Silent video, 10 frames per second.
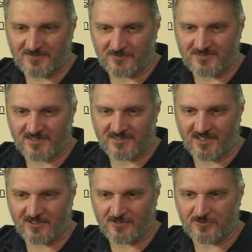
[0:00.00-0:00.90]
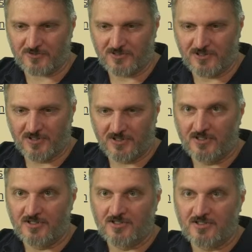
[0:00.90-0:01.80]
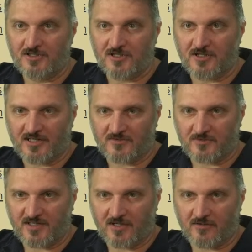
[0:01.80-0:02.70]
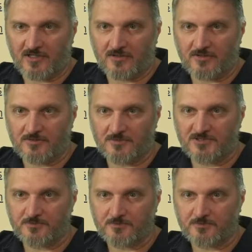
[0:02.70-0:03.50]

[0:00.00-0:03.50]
So we say tanco. I guess we say over here. Oops.